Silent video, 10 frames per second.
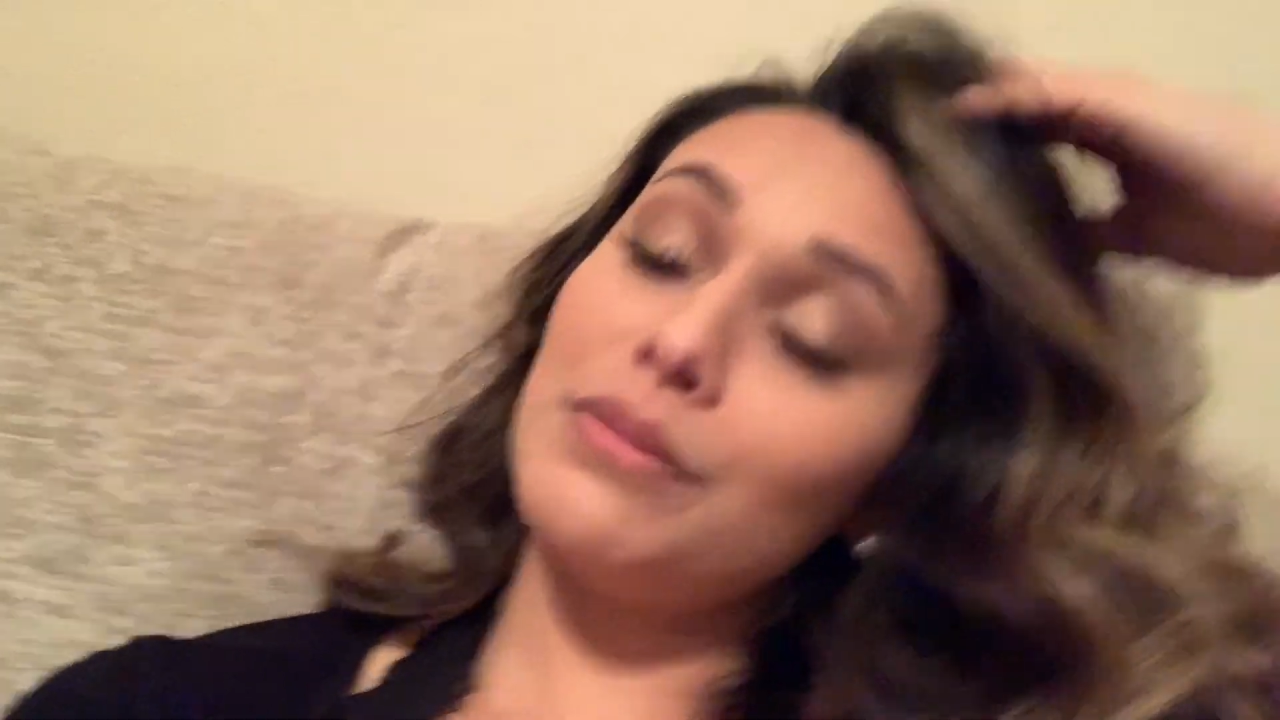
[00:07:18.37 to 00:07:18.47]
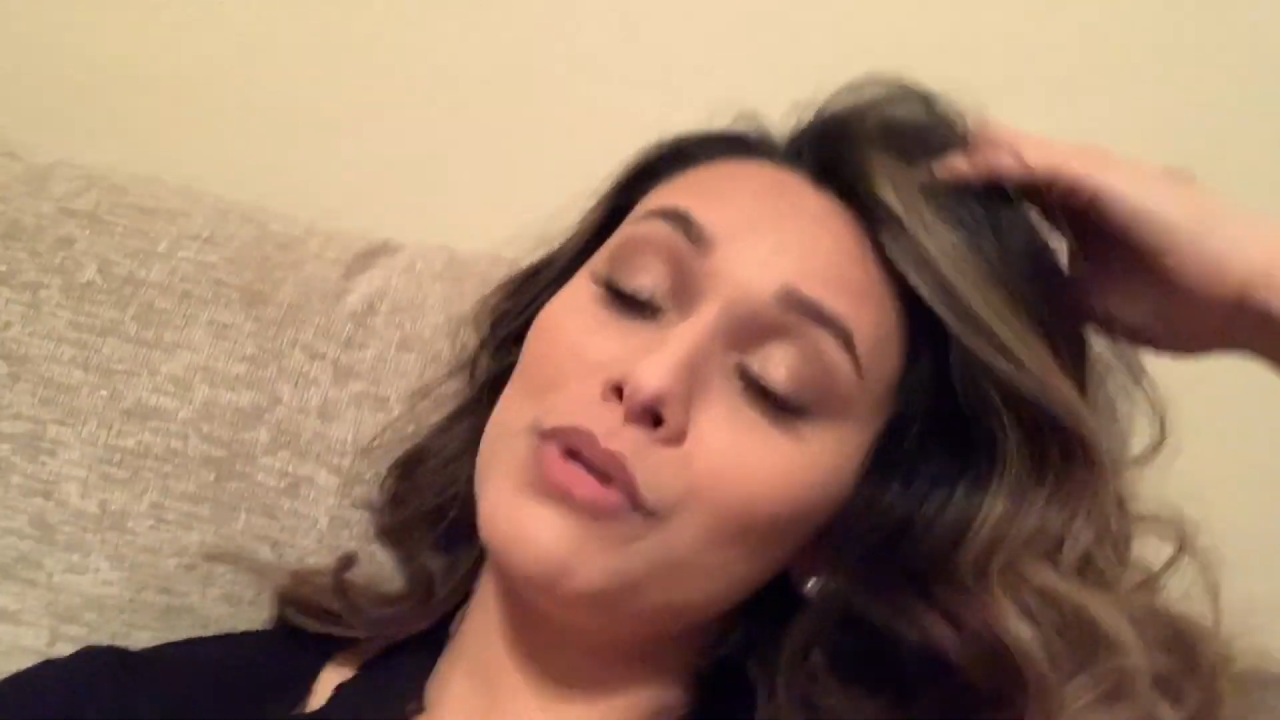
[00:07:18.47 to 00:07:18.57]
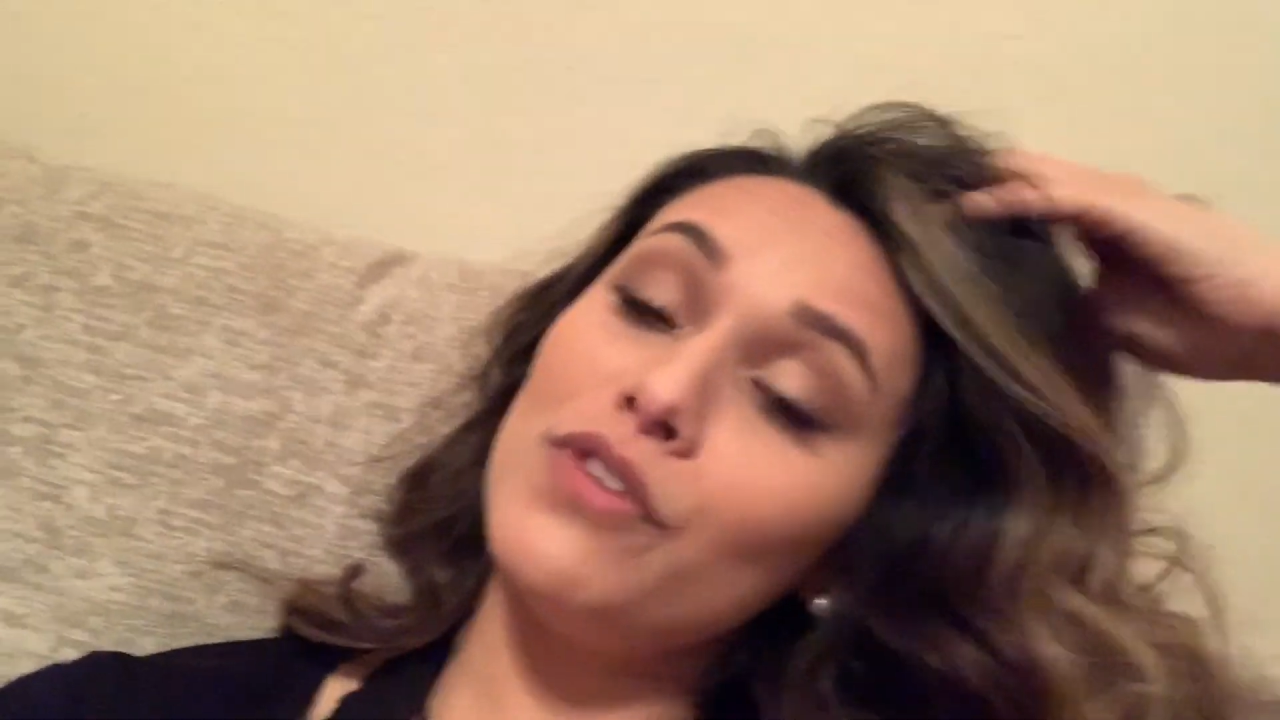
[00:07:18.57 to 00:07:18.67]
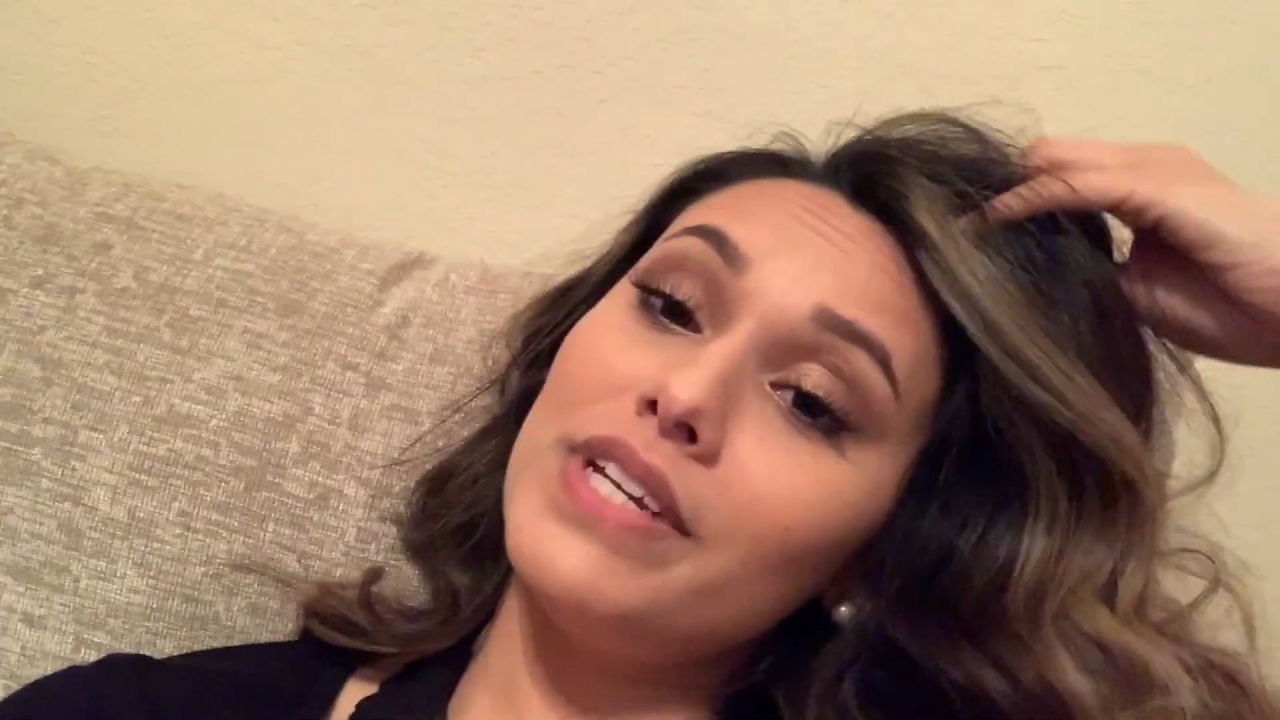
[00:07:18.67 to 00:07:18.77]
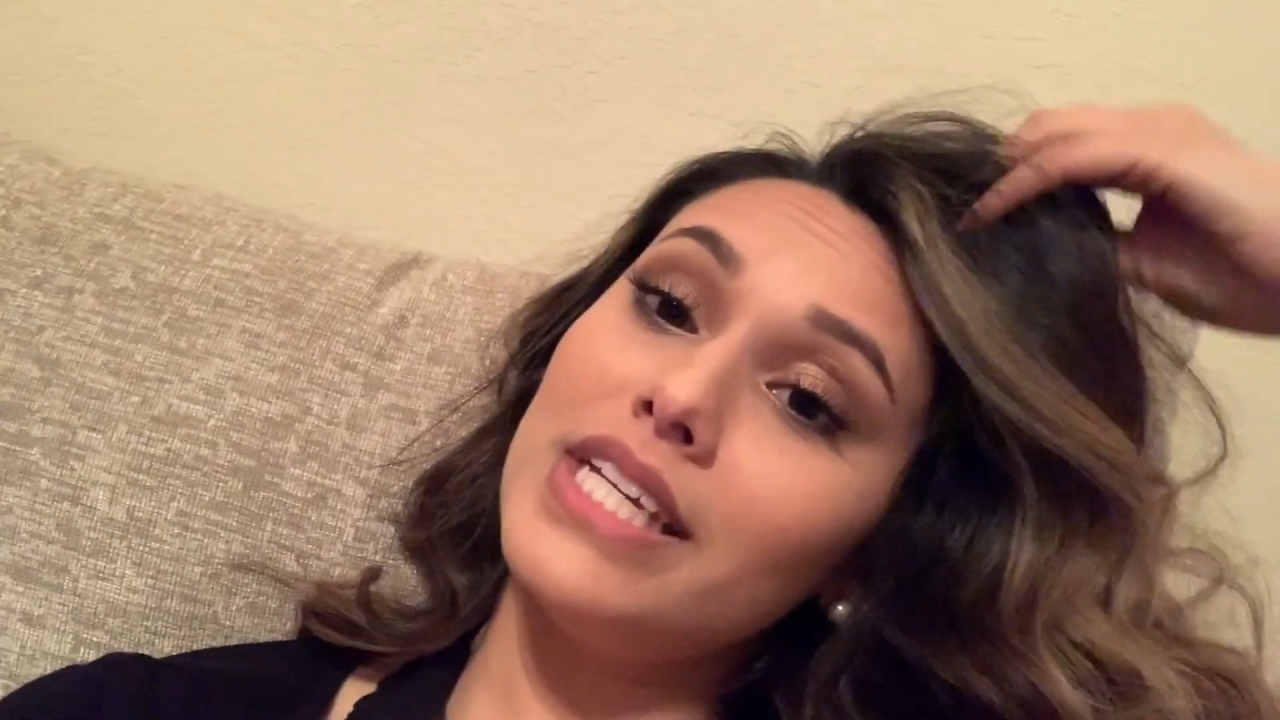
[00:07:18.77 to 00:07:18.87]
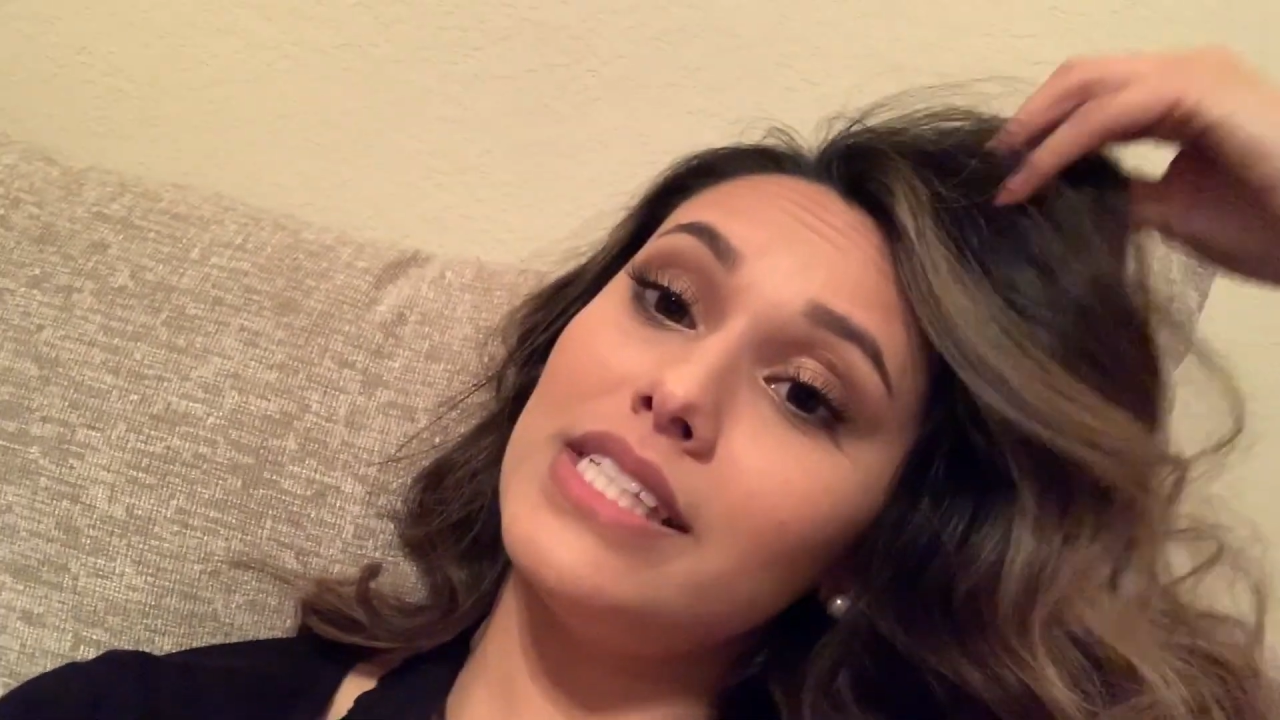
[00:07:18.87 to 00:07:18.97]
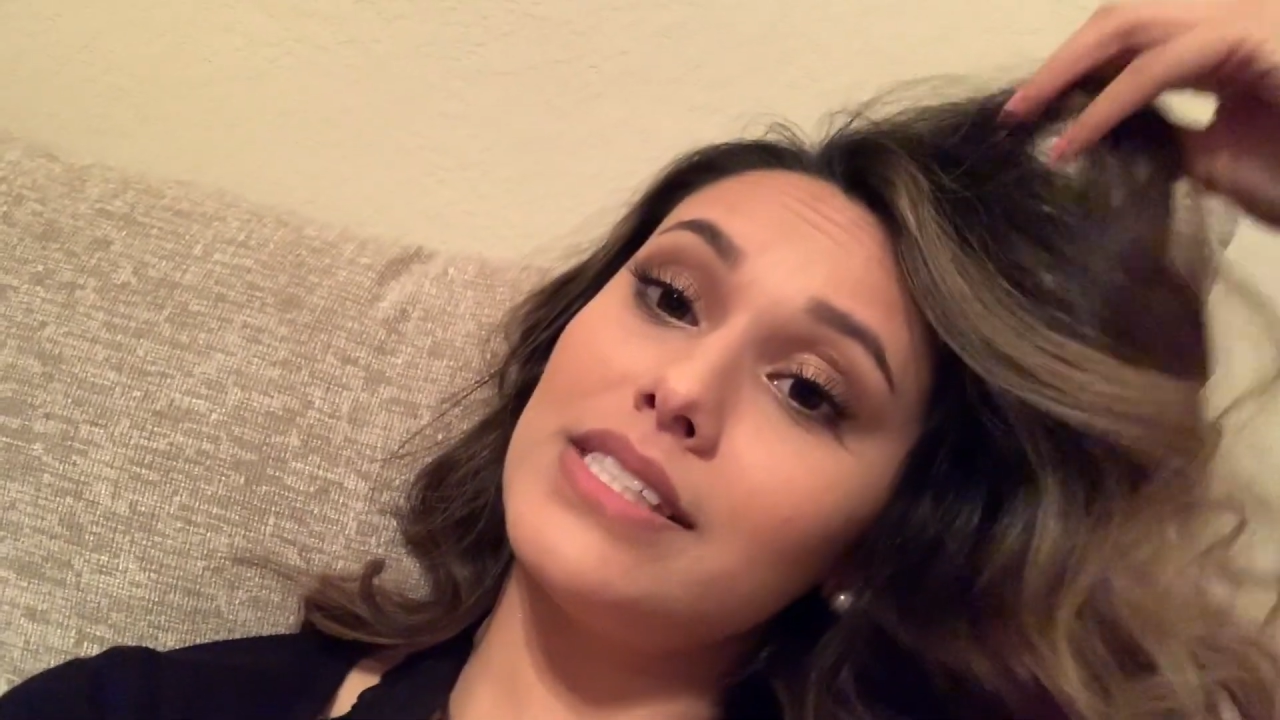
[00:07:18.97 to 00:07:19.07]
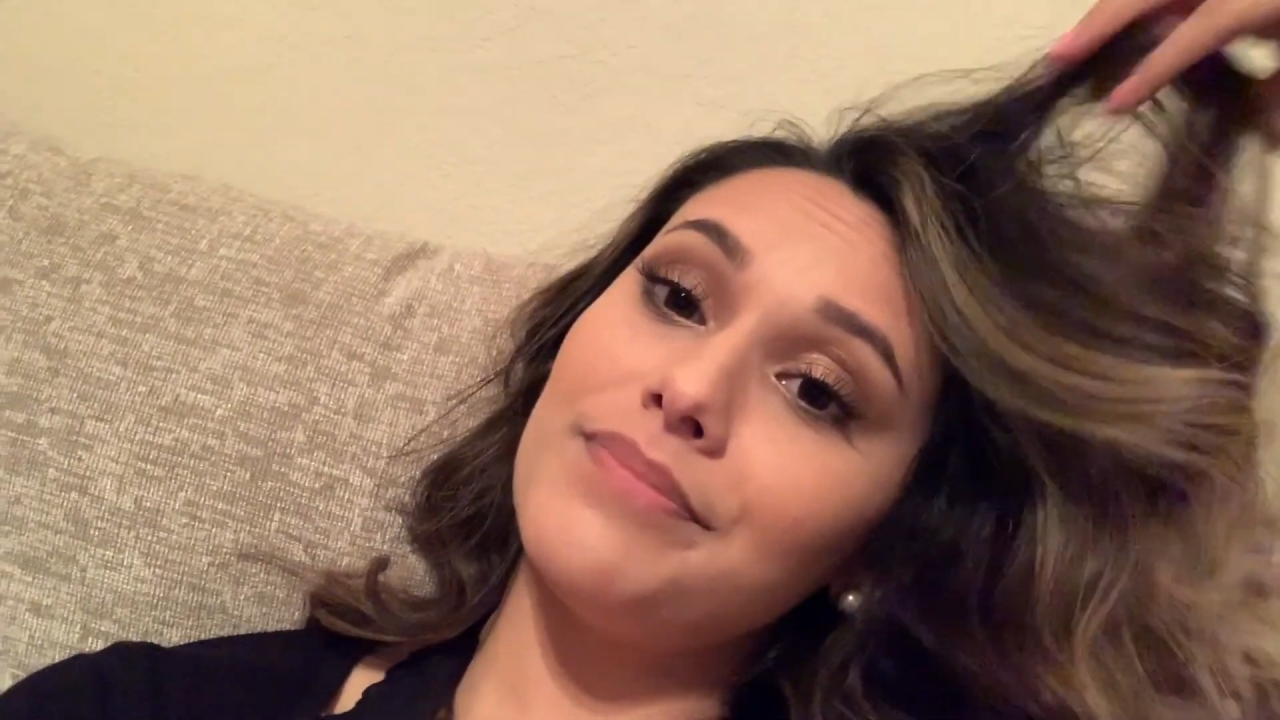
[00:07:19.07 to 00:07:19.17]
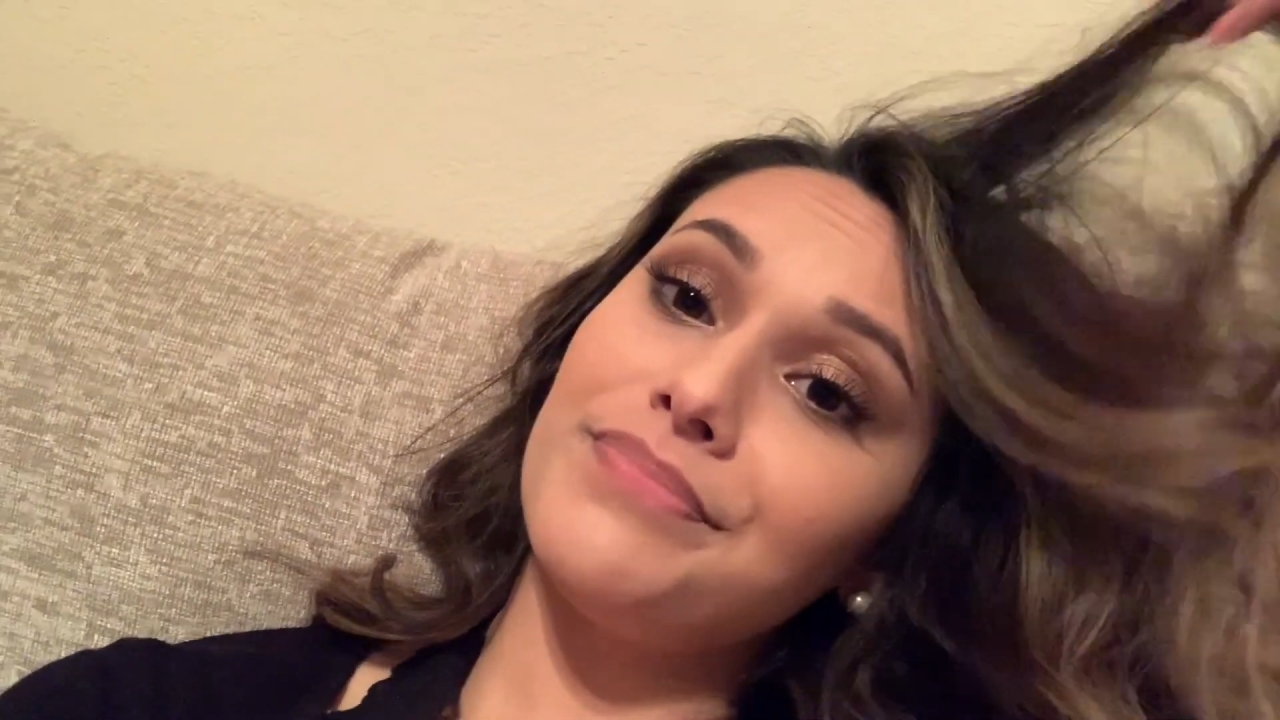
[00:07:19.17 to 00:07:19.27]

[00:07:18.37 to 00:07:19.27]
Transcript: the movies.